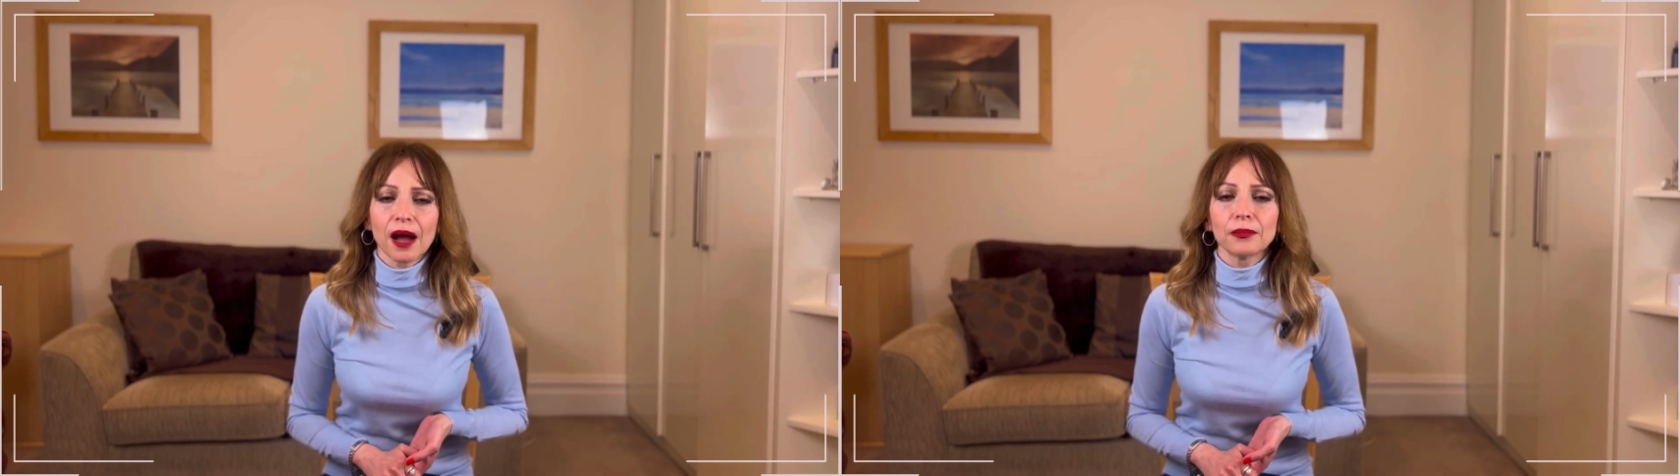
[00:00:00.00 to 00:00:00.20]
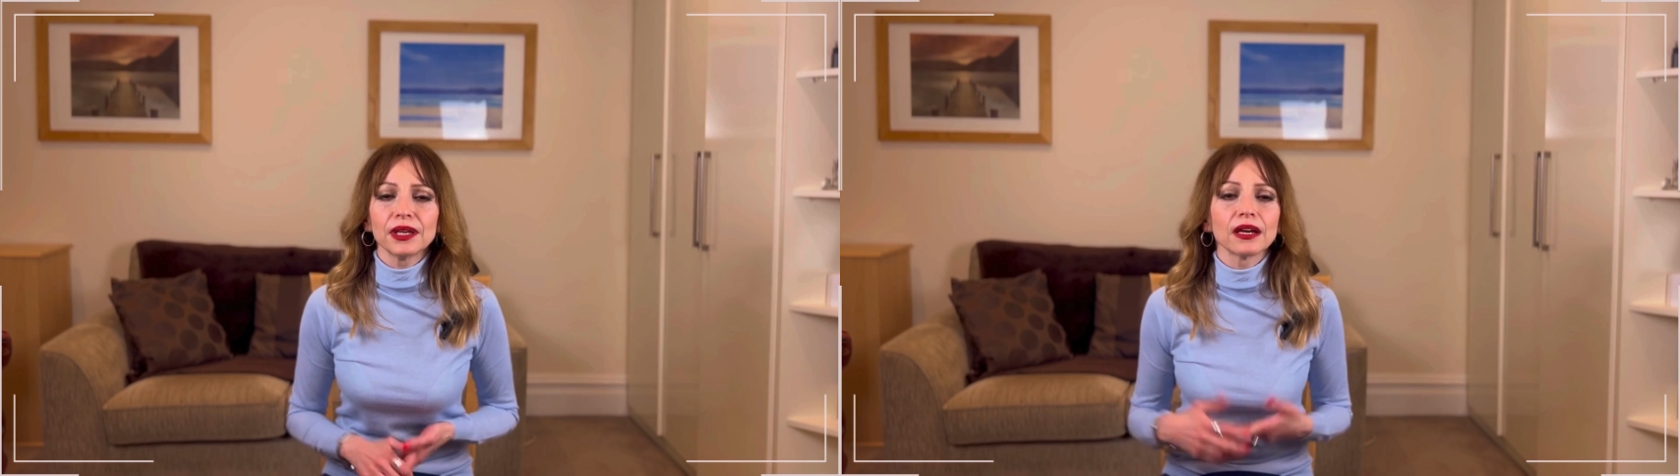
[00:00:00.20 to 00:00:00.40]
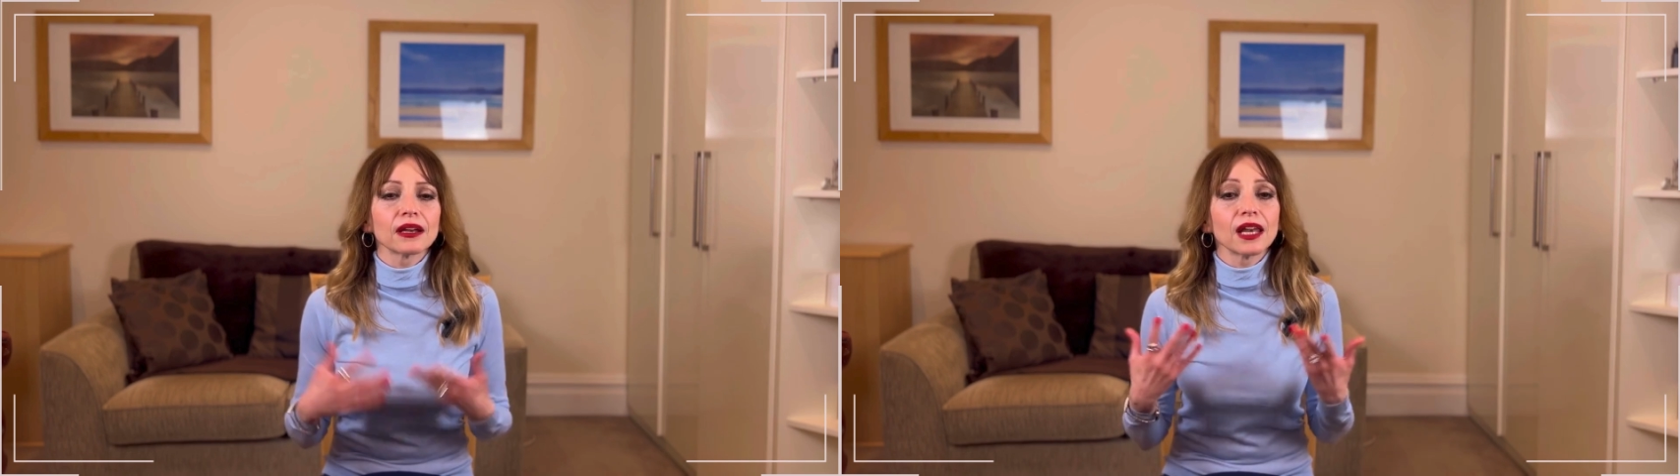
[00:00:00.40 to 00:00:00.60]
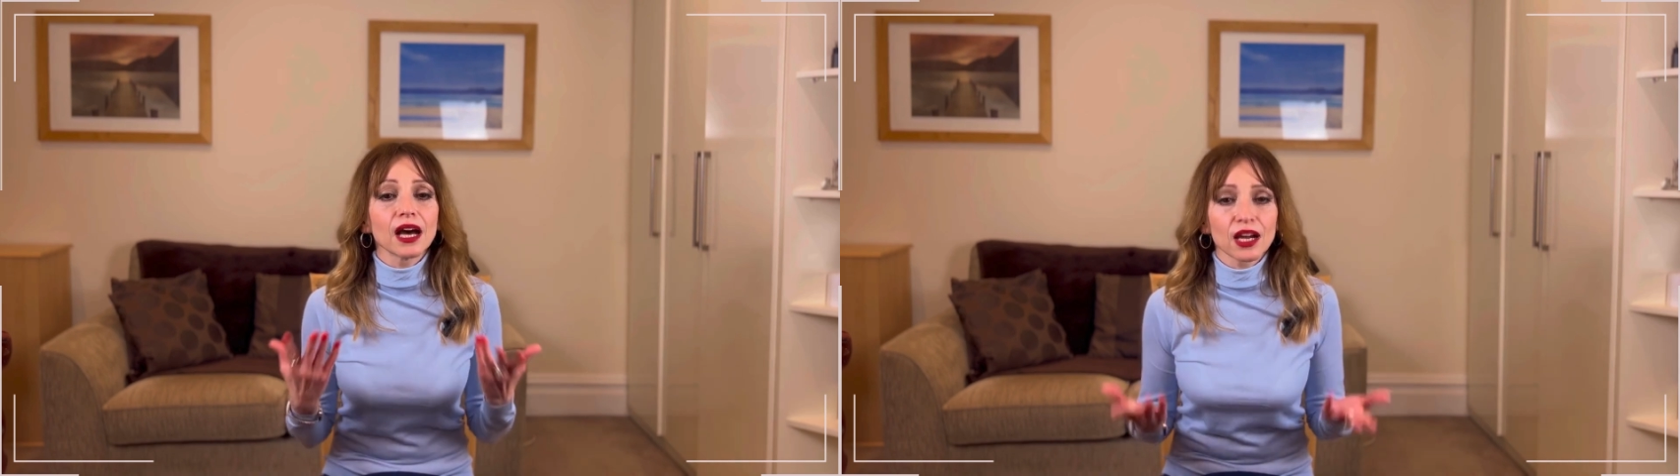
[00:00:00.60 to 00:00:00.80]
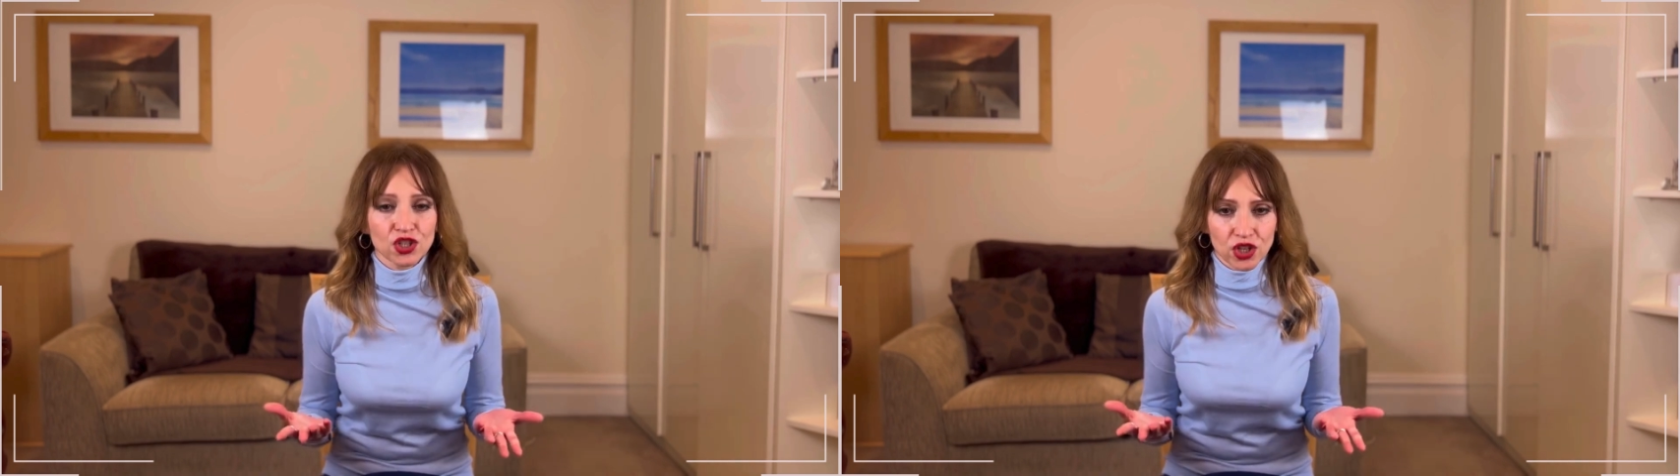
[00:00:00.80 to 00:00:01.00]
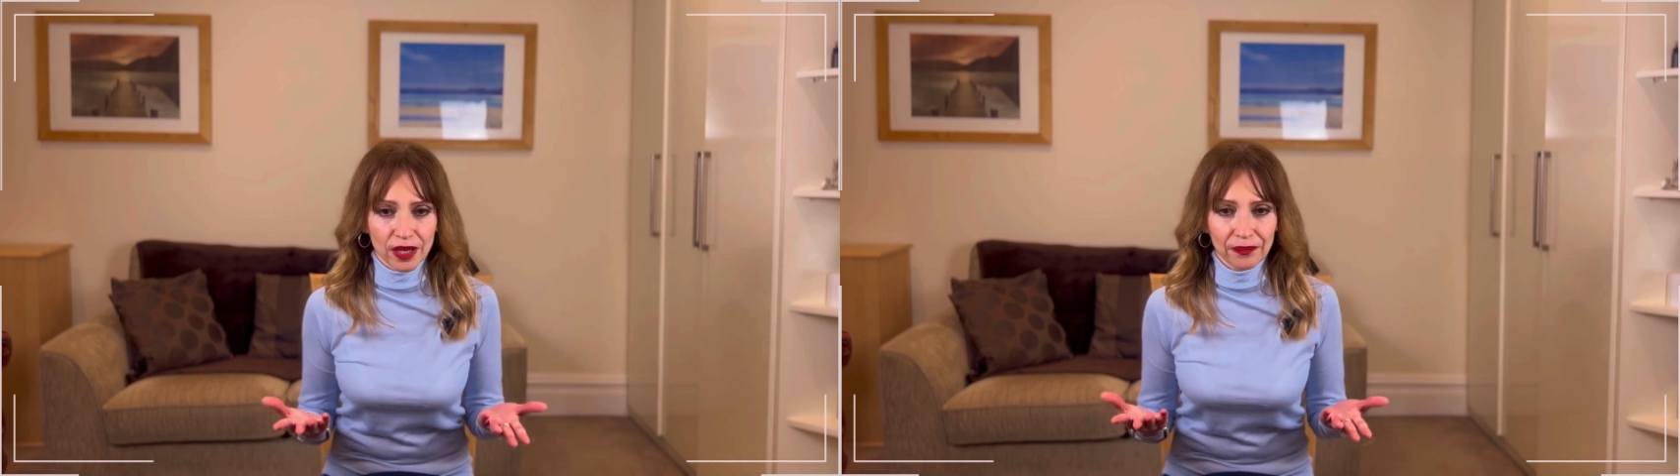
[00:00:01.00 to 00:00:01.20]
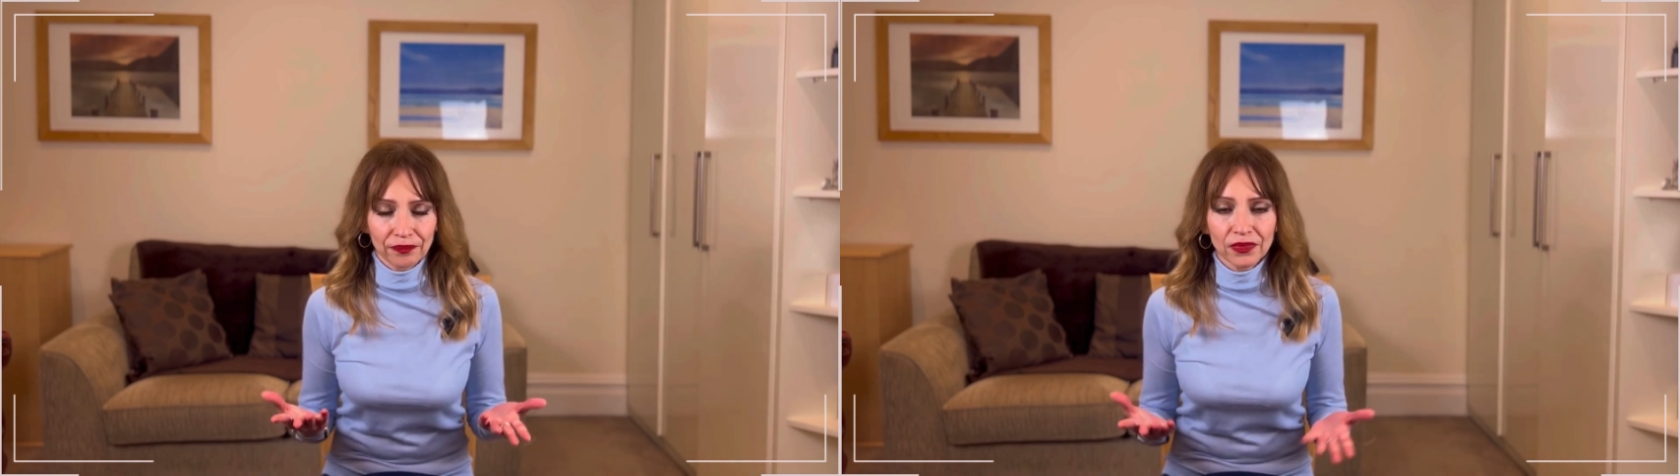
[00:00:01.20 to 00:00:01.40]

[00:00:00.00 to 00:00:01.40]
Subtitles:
appear larger.